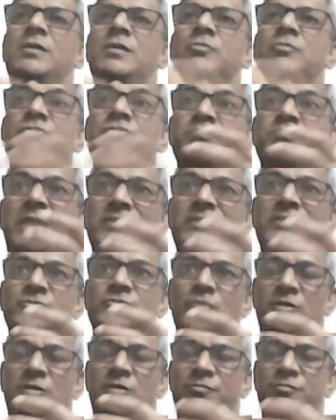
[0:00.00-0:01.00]
which
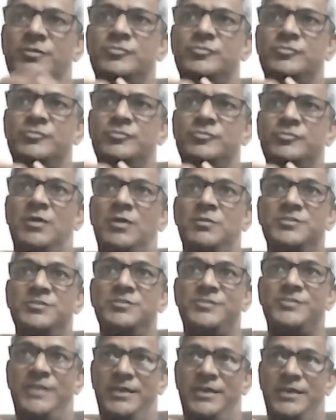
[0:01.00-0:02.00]
binds all of us with
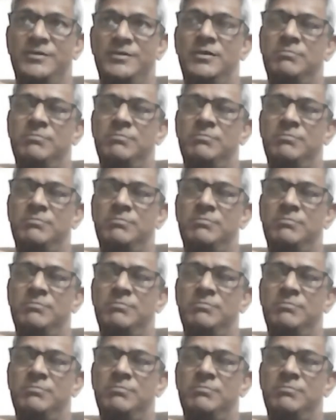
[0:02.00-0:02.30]
common thread.